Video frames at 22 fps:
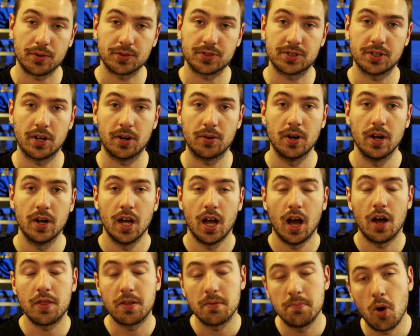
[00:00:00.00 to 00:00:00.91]
So
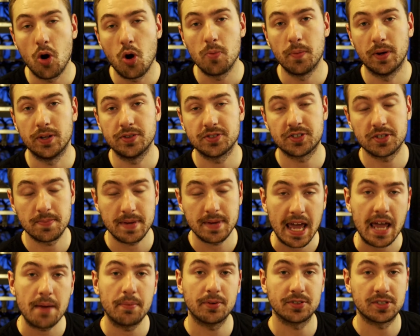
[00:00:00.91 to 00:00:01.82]
at the moment, to be
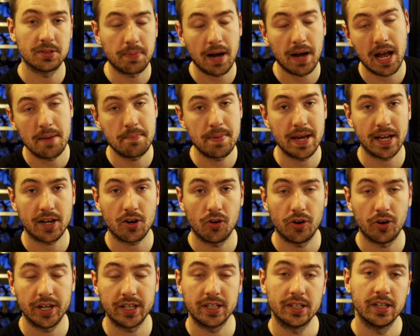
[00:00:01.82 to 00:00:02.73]
able to buy
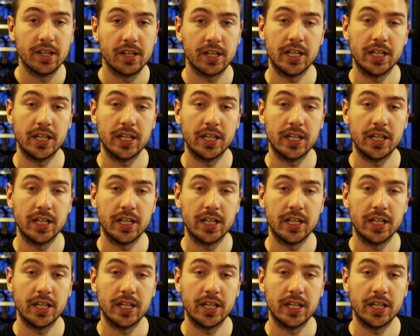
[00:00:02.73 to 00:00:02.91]
Bitcoin,